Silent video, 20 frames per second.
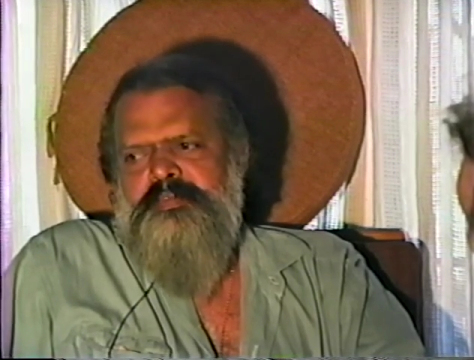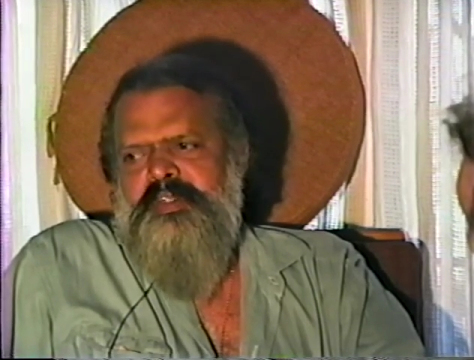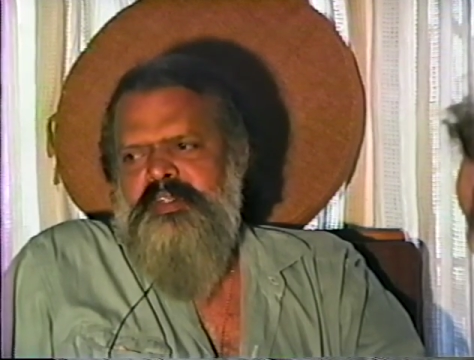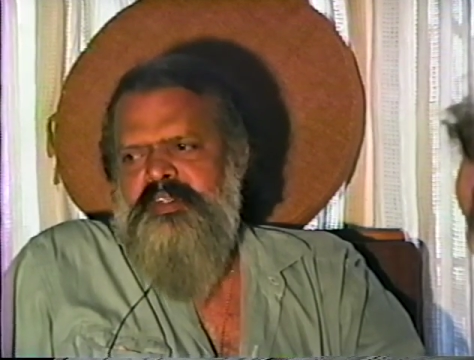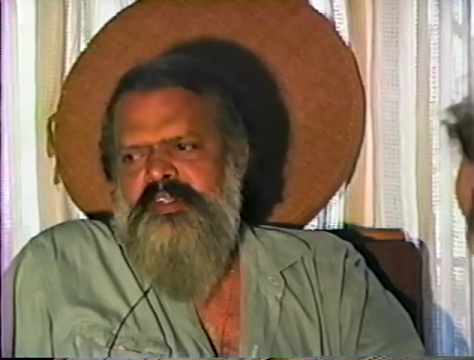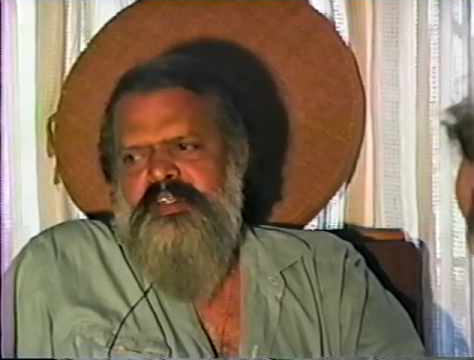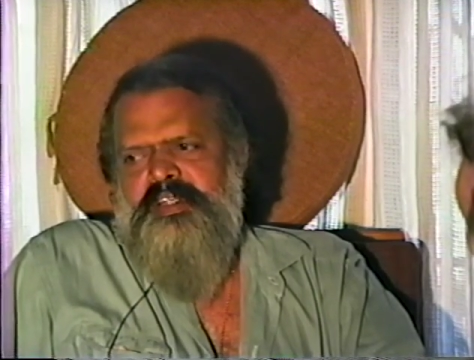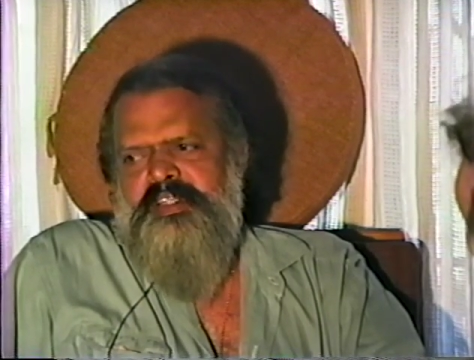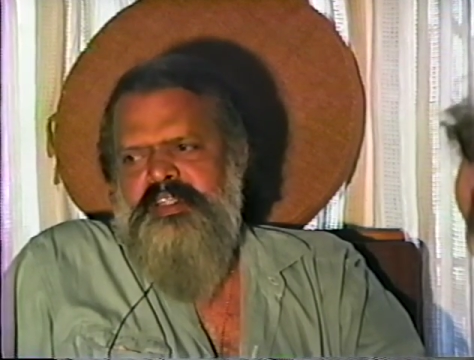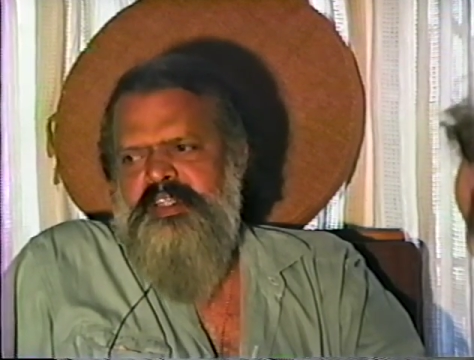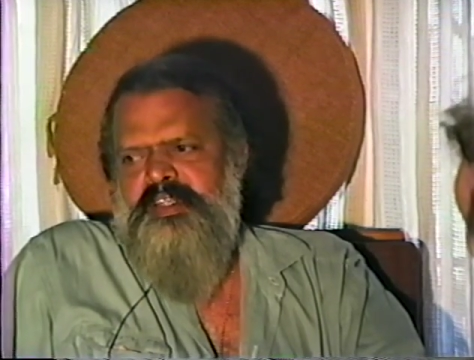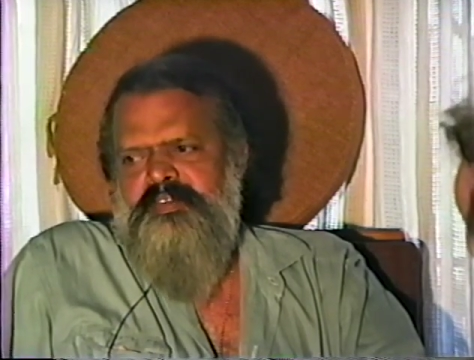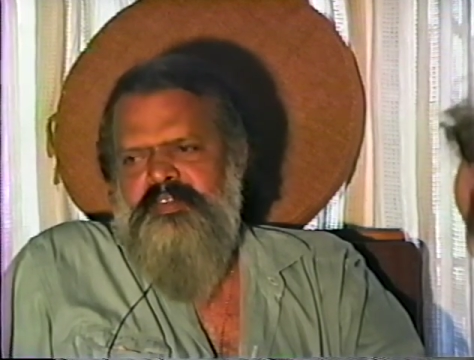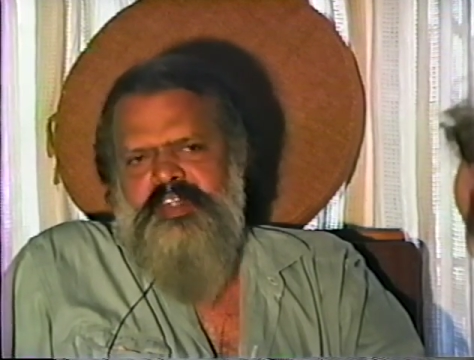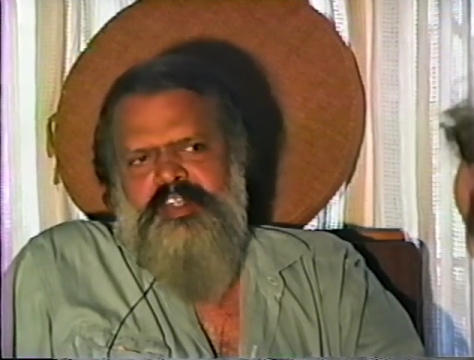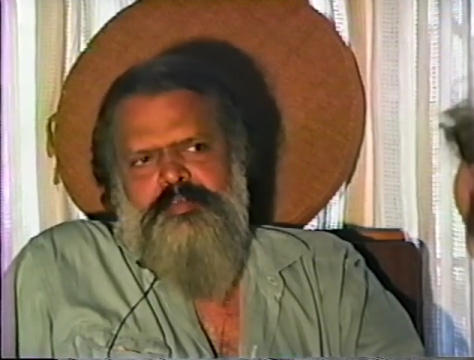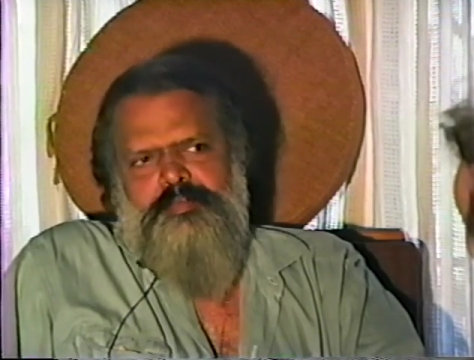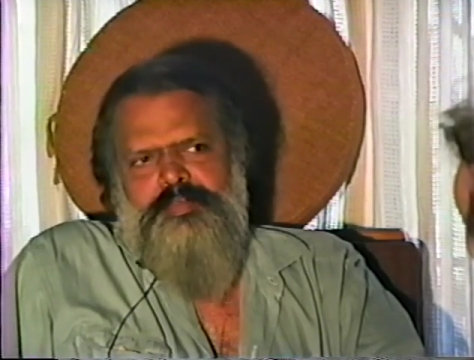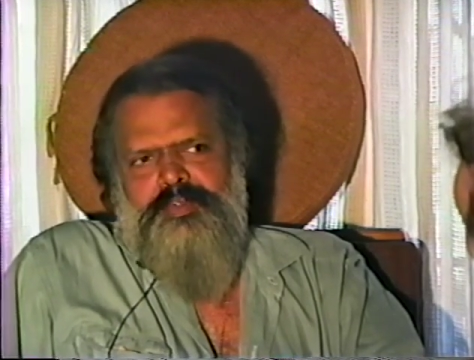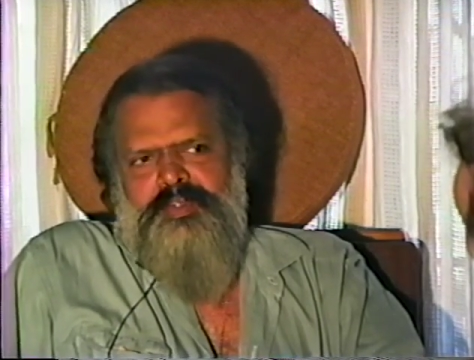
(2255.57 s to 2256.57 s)
but nothing
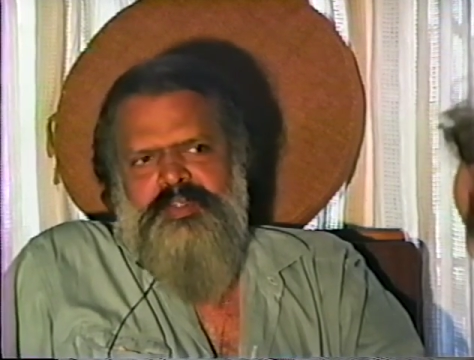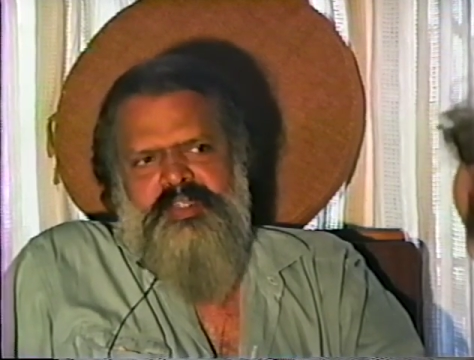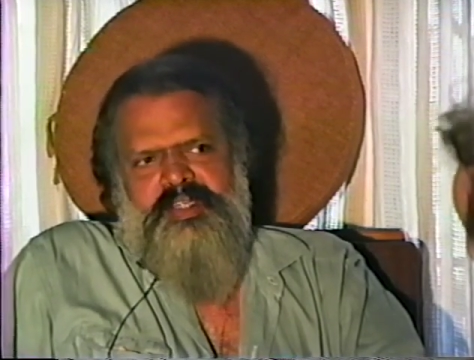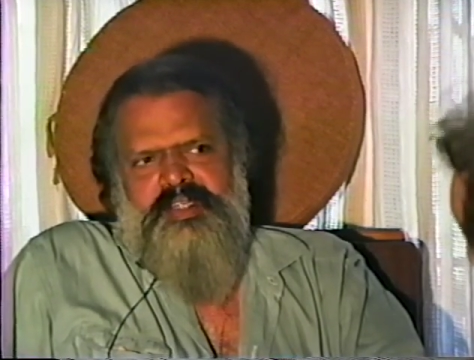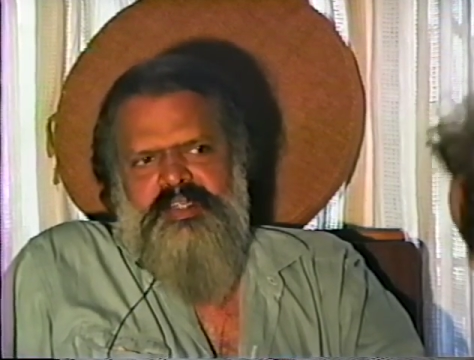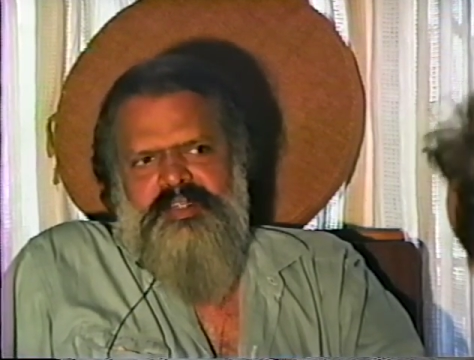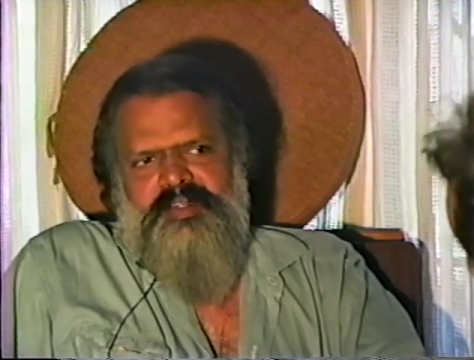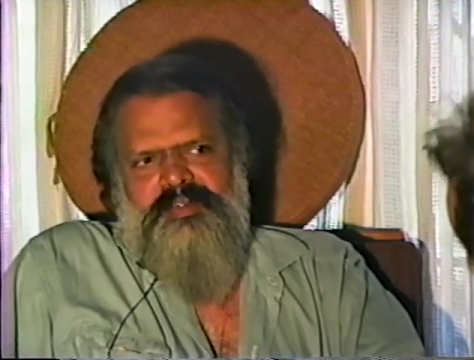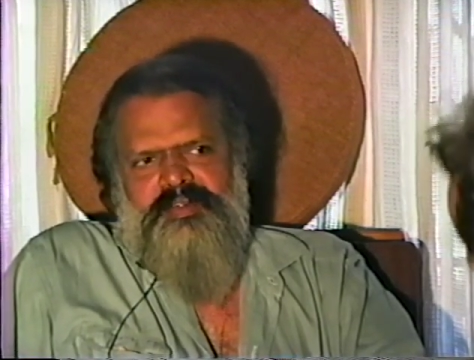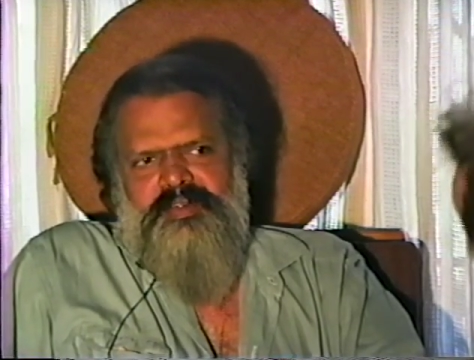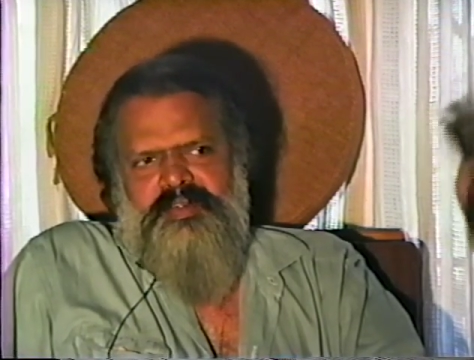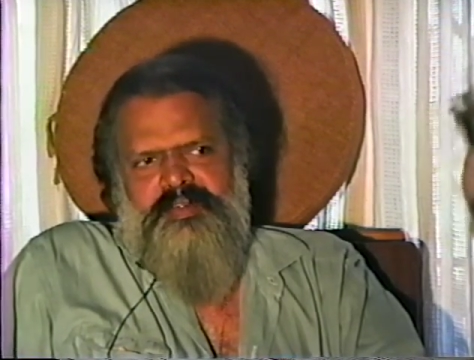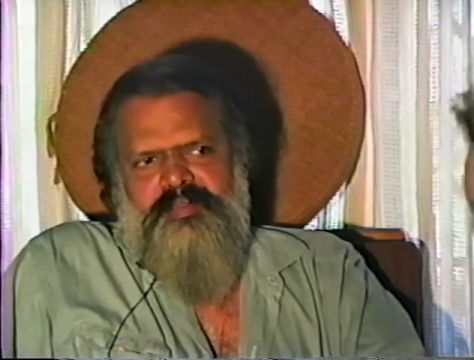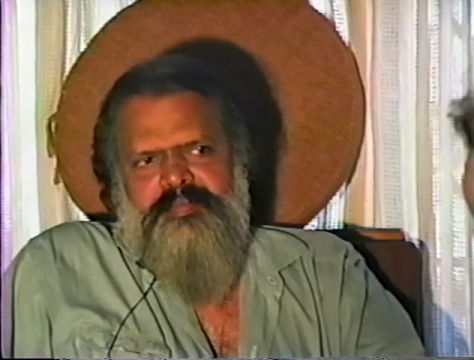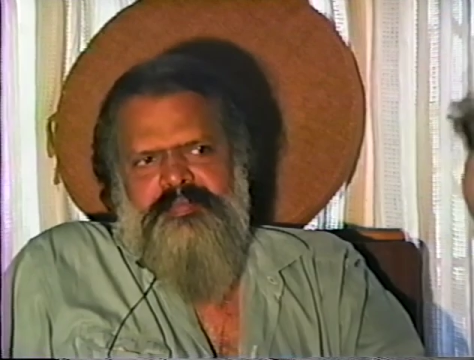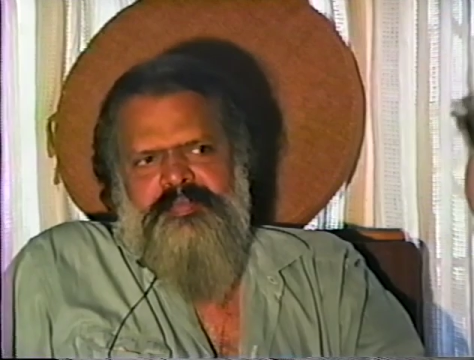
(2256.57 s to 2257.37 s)
very important at all.